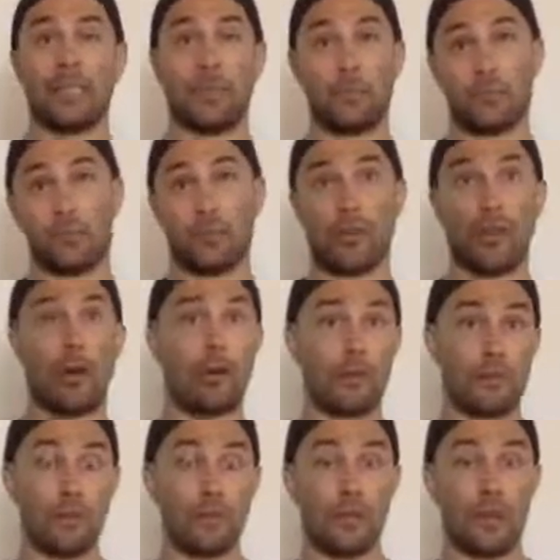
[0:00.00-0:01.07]
which are the heart
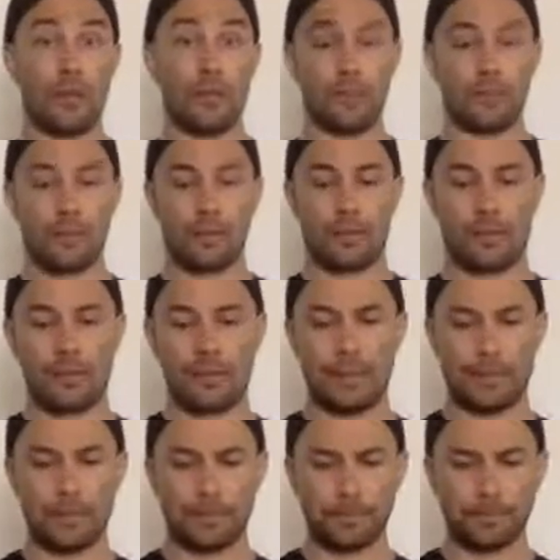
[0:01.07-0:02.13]
and the lungs.
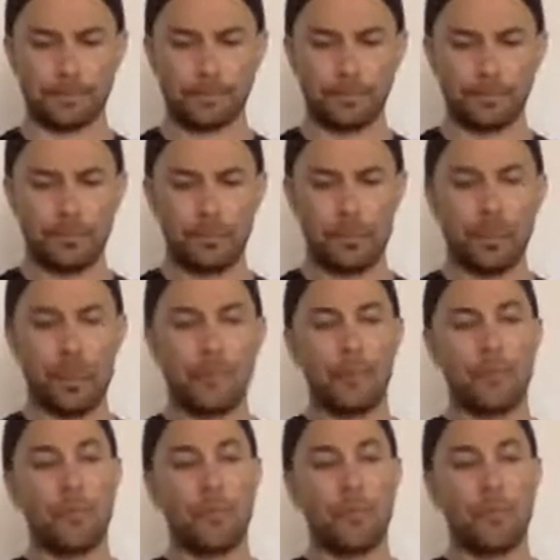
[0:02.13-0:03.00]
But